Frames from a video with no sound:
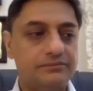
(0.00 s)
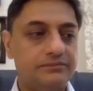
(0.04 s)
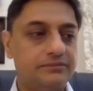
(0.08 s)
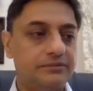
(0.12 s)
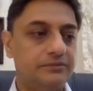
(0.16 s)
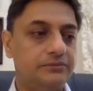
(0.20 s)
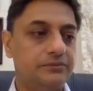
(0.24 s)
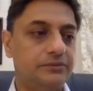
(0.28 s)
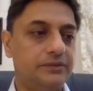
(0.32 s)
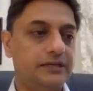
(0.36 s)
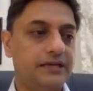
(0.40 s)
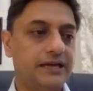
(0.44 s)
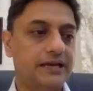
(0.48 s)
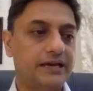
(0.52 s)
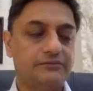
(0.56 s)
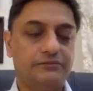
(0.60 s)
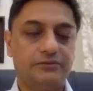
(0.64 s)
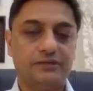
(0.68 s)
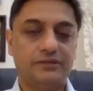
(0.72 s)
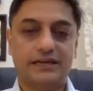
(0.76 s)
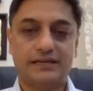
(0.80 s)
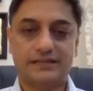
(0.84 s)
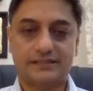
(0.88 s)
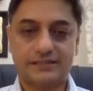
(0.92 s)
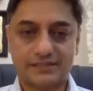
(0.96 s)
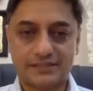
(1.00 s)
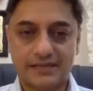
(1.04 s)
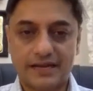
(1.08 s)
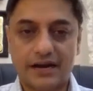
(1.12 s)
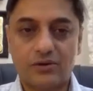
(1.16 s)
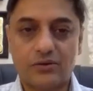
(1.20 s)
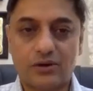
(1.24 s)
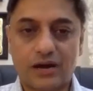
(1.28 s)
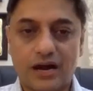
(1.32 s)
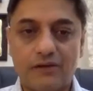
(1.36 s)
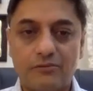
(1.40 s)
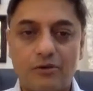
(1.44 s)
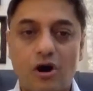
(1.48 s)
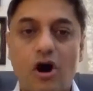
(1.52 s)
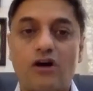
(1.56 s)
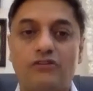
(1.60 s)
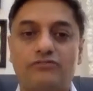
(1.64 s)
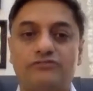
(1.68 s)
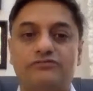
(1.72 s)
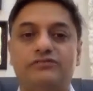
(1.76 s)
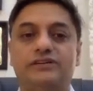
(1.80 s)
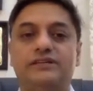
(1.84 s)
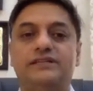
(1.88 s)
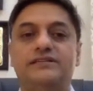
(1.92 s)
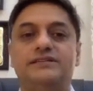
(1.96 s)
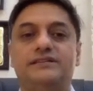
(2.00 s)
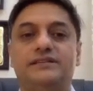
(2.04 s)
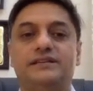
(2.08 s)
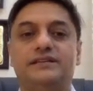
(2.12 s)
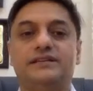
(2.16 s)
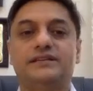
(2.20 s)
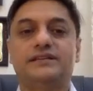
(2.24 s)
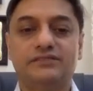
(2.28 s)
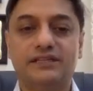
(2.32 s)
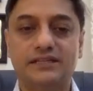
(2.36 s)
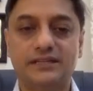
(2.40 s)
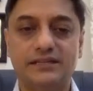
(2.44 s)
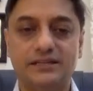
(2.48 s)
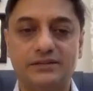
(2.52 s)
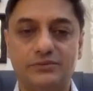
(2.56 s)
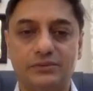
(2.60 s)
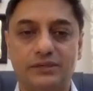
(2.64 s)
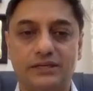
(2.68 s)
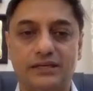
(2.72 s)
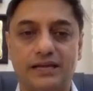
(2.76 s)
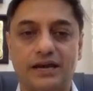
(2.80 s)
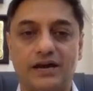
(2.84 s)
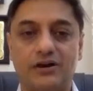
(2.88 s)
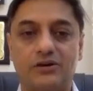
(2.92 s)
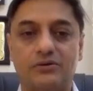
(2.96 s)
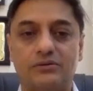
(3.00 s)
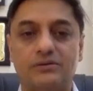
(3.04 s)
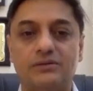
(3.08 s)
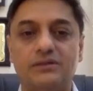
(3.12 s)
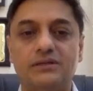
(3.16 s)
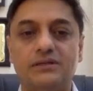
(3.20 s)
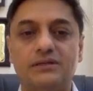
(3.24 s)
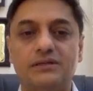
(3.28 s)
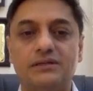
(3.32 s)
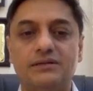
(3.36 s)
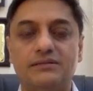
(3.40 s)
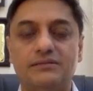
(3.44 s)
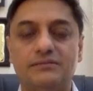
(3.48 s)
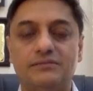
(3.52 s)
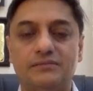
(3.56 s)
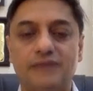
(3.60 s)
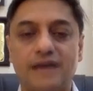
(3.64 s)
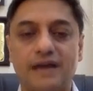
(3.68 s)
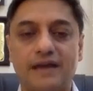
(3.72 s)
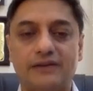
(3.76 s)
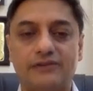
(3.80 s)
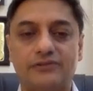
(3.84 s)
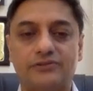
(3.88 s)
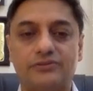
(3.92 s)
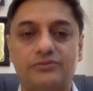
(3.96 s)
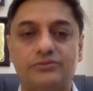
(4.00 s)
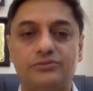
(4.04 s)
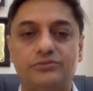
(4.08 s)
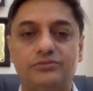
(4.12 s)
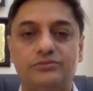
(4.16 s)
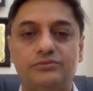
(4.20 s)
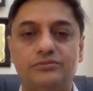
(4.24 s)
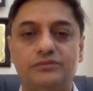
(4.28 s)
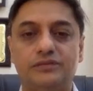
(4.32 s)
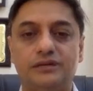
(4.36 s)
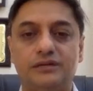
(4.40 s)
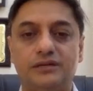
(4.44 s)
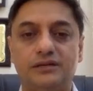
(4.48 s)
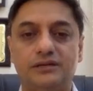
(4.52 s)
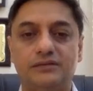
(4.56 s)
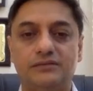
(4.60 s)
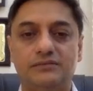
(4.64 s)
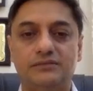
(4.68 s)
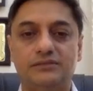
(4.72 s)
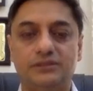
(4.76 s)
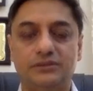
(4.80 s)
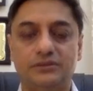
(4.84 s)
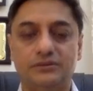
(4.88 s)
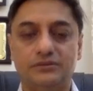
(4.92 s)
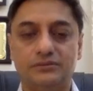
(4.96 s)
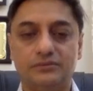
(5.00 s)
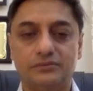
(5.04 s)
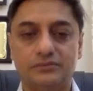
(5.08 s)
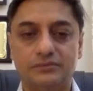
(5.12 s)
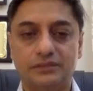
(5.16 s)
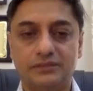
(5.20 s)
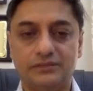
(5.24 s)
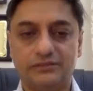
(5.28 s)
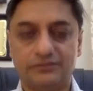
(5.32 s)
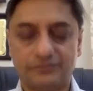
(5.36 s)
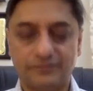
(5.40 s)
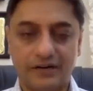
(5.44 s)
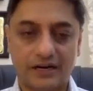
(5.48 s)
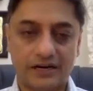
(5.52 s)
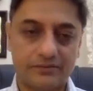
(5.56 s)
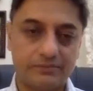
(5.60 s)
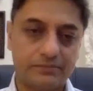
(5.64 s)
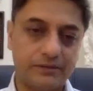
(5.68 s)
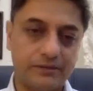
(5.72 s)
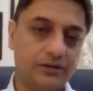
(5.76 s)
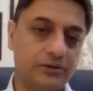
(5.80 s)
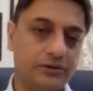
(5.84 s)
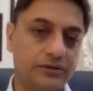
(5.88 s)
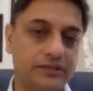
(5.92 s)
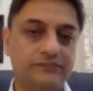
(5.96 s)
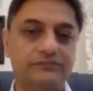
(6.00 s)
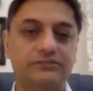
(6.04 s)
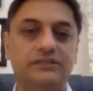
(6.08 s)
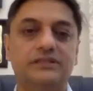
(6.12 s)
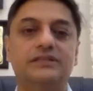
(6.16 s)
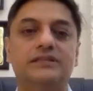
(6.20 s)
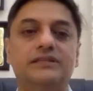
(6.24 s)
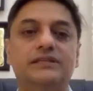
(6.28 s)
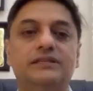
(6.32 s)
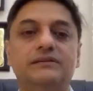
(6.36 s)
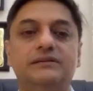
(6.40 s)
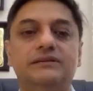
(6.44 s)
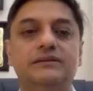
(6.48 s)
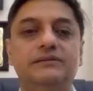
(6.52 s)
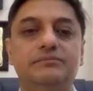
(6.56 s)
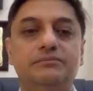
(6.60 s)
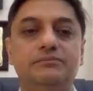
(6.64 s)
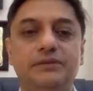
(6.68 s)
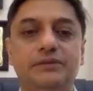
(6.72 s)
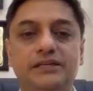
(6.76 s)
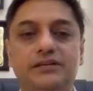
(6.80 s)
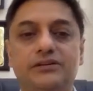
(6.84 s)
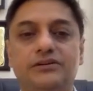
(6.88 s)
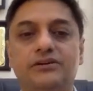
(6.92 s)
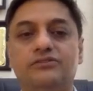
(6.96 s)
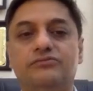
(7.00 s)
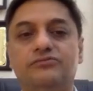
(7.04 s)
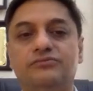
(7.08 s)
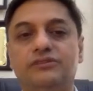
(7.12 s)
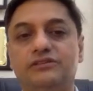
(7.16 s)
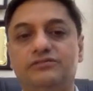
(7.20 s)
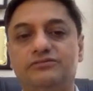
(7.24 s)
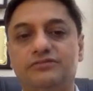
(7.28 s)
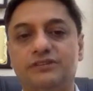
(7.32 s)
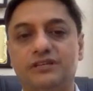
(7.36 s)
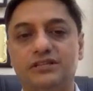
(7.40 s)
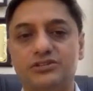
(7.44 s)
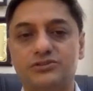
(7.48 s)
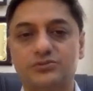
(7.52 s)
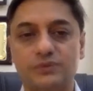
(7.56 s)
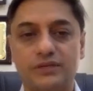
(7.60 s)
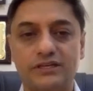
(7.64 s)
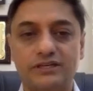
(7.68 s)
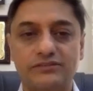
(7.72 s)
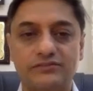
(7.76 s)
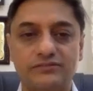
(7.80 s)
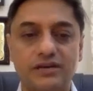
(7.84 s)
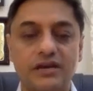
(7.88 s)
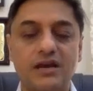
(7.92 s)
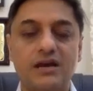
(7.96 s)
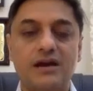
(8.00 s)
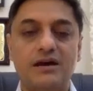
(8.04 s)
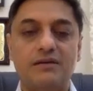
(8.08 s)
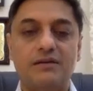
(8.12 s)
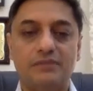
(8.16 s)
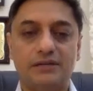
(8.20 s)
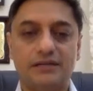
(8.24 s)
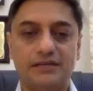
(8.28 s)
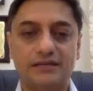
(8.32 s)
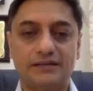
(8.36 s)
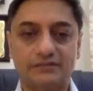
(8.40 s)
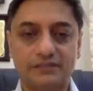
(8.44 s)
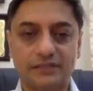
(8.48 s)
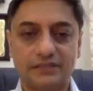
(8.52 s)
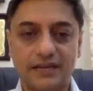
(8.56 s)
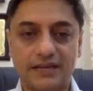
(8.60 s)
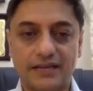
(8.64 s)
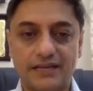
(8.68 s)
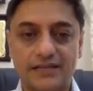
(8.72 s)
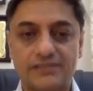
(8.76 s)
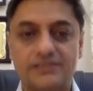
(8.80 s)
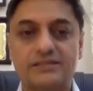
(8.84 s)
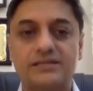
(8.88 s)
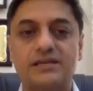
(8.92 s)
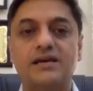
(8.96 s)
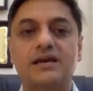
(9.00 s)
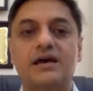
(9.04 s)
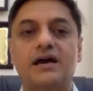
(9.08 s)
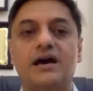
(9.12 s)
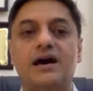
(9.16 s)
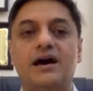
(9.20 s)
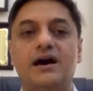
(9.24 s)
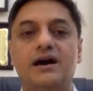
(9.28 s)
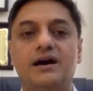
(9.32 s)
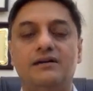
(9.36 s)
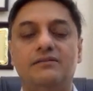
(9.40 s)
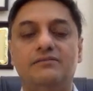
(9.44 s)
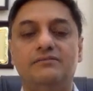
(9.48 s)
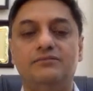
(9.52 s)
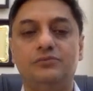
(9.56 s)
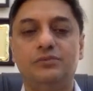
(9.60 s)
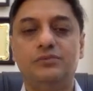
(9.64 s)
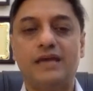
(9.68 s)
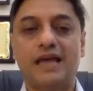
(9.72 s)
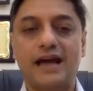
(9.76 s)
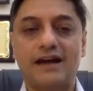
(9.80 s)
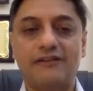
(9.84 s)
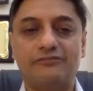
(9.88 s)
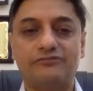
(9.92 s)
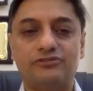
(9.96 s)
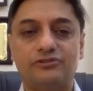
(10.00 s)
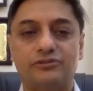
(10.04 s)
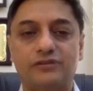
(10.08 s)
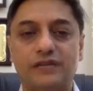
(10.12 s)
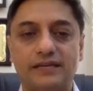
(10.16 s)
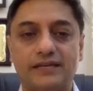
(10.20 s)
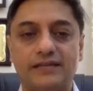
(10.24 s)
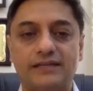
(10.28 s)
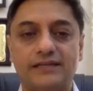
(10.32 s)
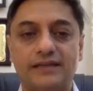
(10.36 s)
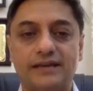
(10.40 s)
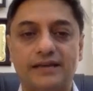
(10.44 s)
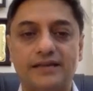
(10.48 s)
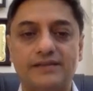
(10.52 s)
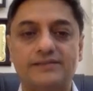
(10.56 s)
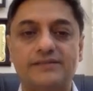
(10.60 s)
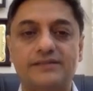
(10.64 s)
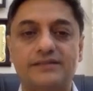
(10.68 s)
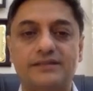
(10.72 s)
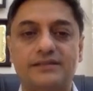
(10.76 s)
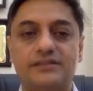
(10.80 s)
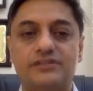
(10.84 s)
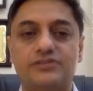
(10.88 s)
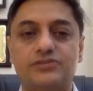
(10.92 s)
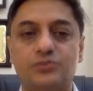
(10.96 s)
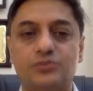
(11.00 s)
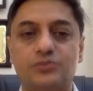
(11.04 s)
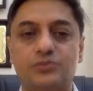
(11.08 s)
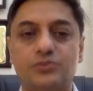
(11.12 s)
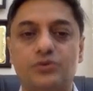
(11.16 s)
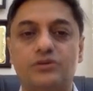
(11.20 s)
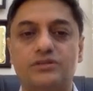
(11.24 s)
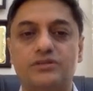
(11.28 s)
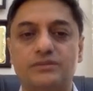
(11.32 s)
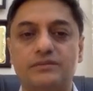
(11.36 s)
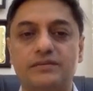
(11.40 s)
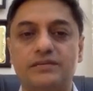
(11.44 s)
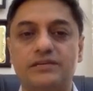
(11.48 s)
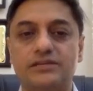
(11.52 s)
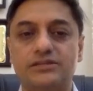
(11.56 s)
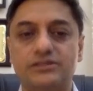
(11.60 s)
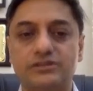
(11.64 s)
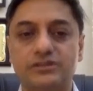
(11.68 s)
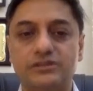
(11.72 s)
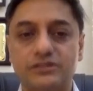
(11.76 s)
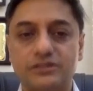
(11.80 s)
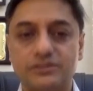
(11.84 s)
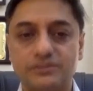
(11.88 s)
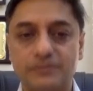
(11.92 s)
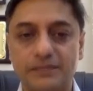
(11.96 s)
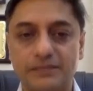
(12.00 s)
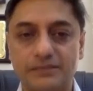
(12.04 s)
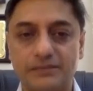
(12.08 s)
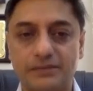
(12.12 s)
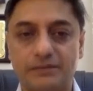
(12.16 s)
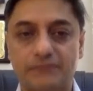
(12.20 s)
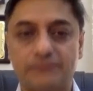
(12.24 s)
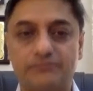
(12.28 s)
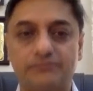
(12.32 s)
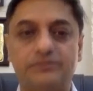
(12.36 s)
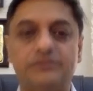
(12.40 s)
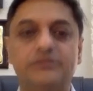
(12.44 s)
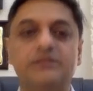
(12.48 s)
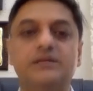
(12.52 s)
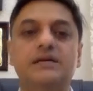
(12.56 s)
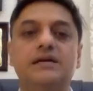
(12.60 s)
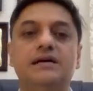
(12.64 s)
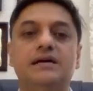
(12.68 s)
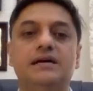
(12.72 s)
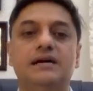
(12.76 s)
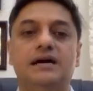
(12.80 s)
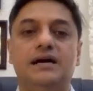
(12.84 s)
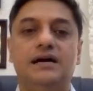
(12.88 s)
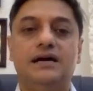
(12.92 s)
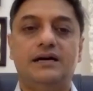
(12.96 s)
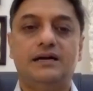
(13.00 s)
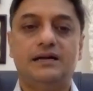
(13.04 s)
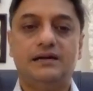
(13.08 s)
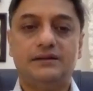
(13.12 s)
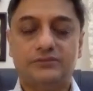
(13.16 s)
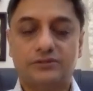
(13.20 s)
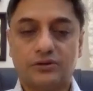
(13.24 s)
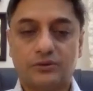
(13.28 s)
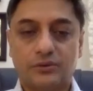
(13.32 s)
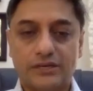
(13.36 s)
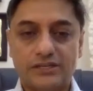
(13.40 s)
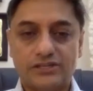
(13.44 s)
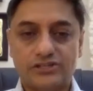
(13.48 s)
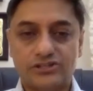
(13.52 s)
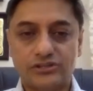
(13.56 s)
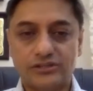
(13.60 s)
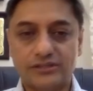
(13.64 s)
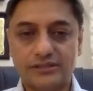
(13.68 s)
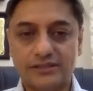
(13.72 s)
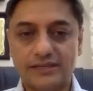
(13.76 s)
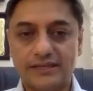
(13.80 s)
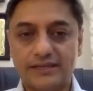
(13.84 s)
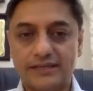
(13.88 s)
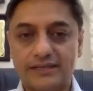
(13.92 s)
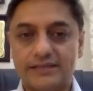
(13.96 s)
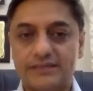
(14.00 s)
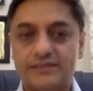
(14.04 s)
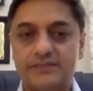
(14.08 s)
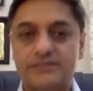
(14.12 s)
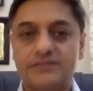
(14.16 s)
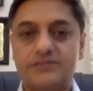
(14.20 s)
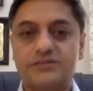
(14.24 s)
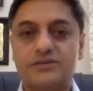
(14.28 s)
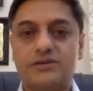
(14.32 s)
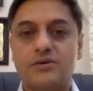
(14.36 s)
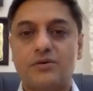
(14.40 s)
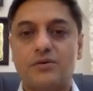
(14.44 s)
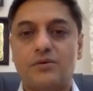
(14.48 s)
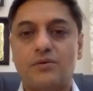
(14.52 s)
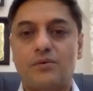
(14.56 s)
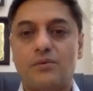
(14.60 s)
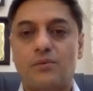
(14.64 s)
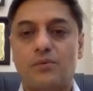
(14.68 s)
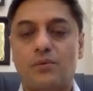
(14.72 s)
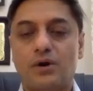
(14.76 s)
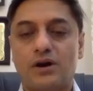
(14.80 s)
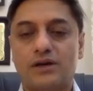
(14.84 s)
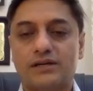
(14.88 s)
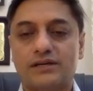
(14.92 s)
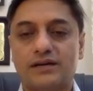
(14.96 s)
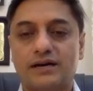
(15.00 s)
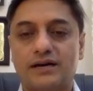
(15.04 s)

it's now come off very significantly. We are now back to, we are far below even the peak of the first wave. But nevertheless, we have to recognize that this was a major speed bump. The question then is, what